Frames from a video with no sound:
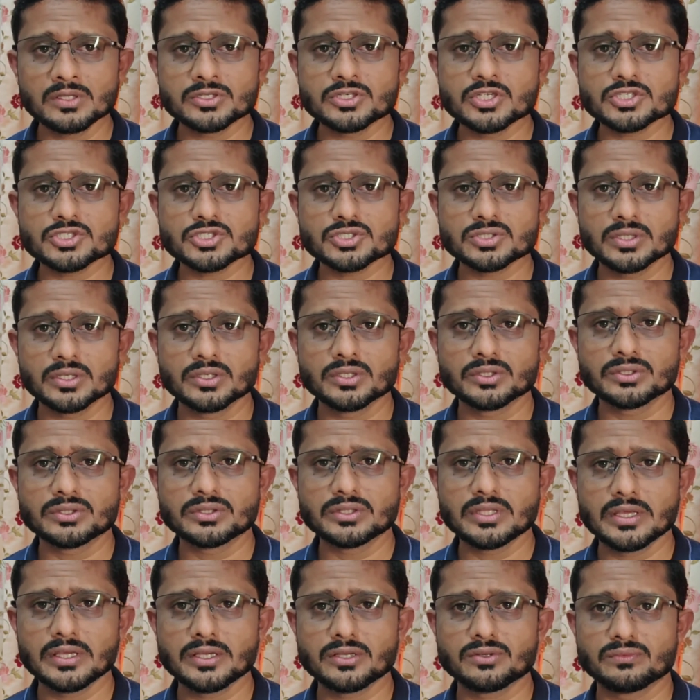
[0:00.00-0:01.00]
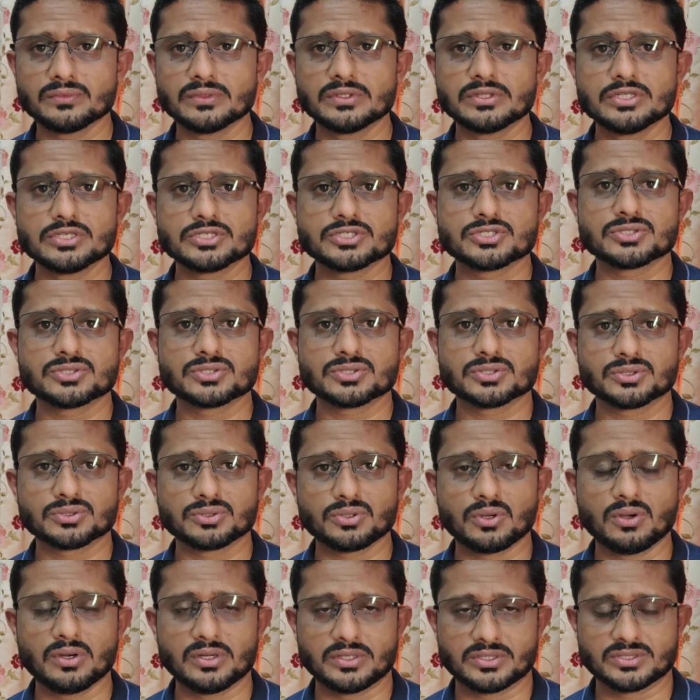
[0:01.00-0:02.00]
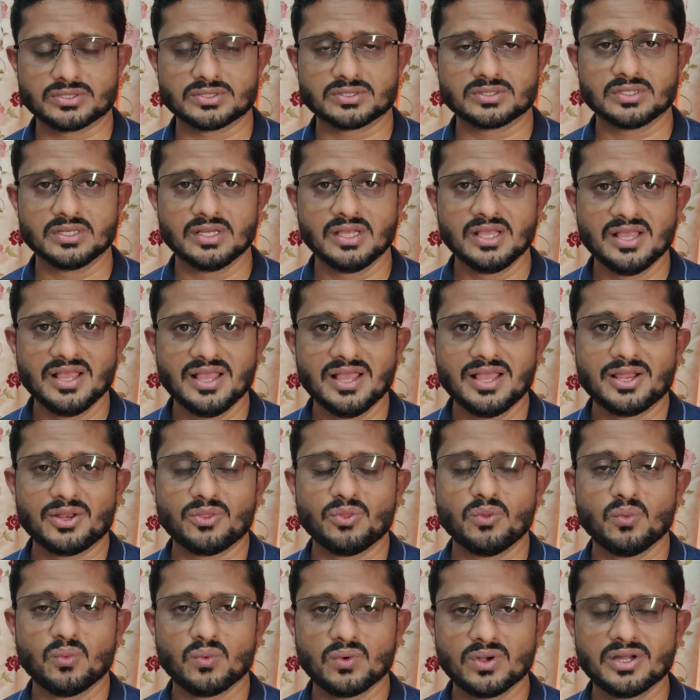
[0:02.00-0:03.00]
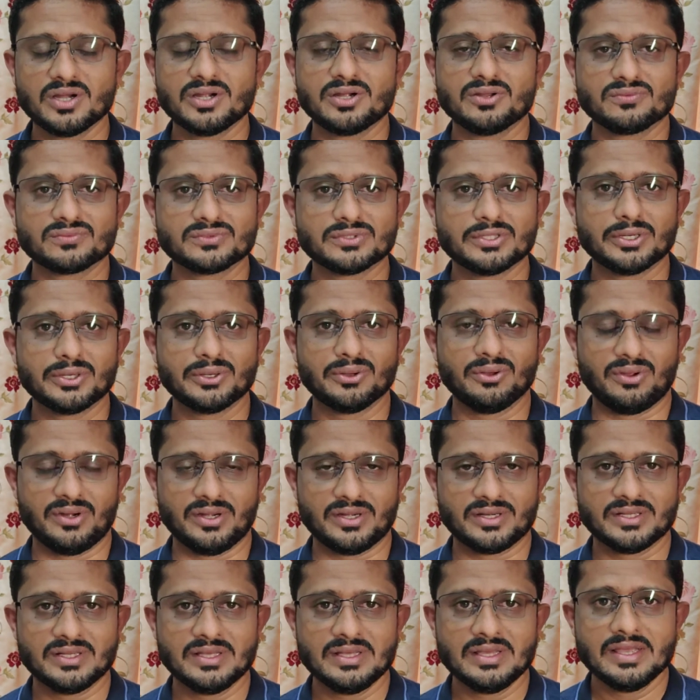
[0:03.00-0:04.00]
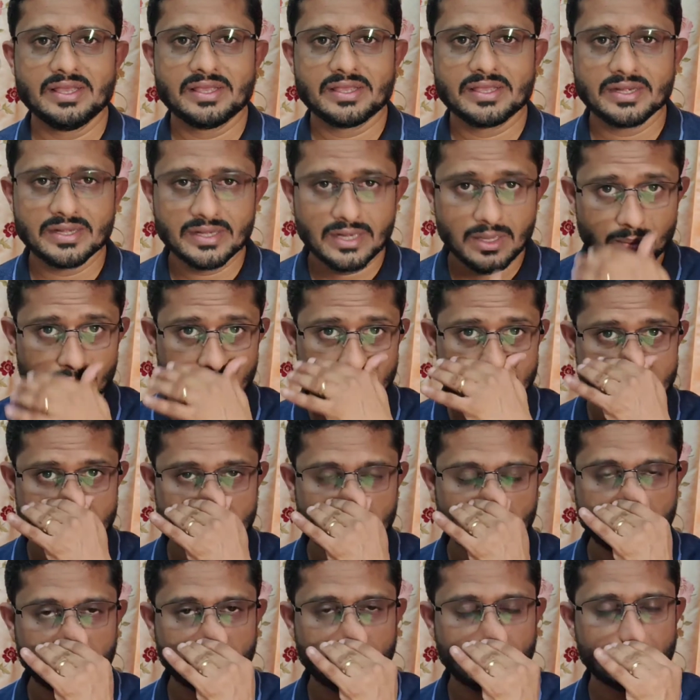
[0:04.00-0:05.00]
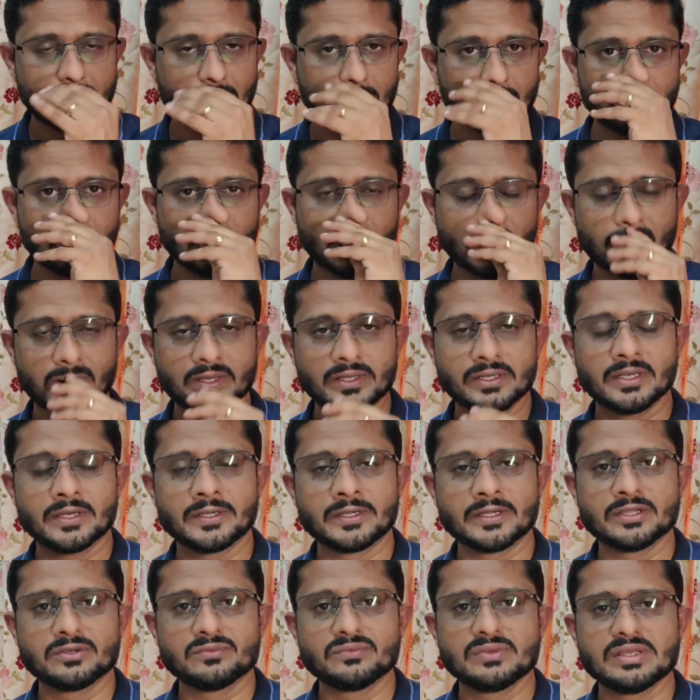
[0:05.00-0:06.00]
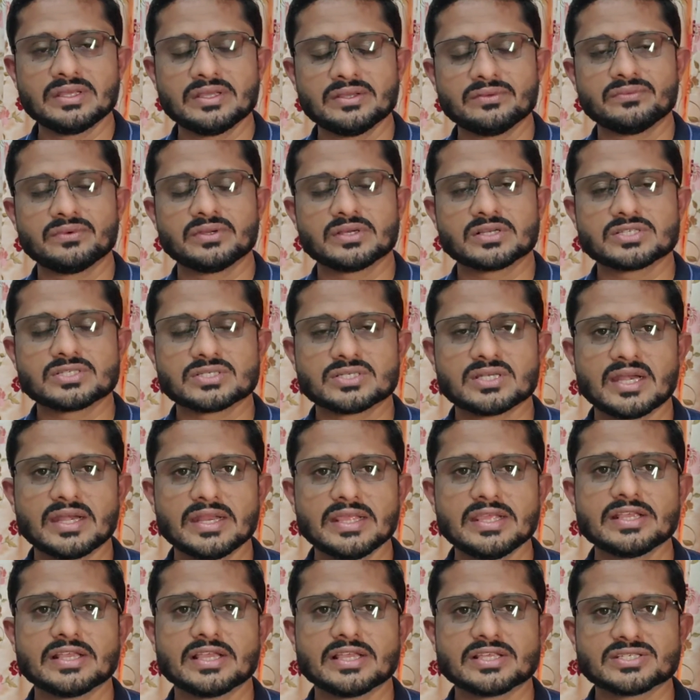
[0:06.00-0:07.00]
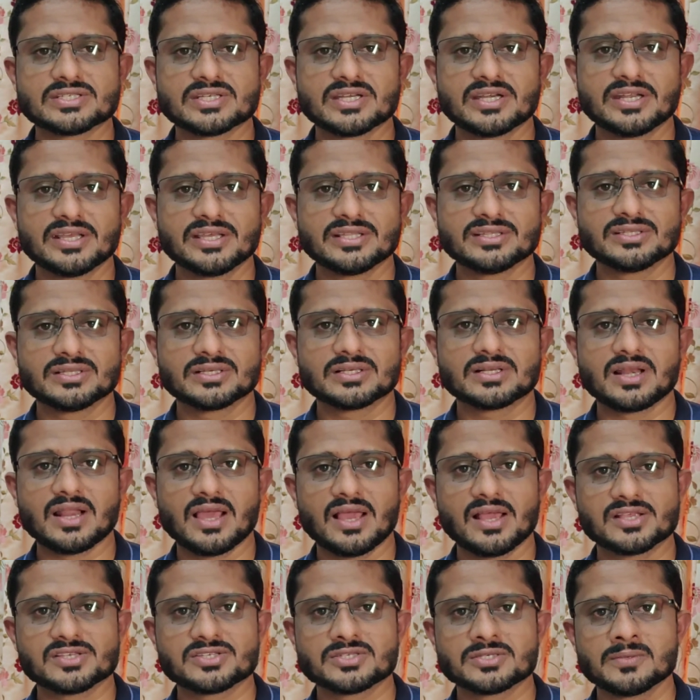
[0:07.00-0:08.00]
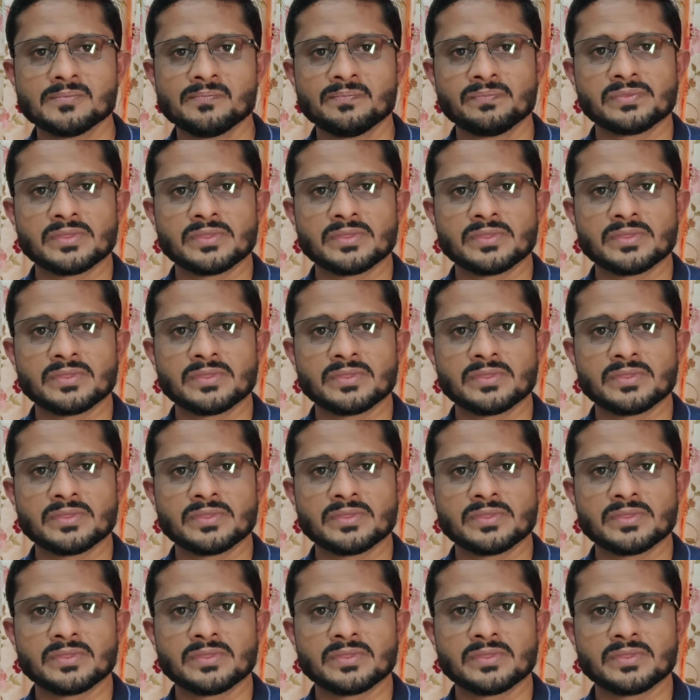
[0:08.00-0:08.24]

just think with these thoughts, the word of the Lord. In Numbers 32, and we were studying yesterday in the class,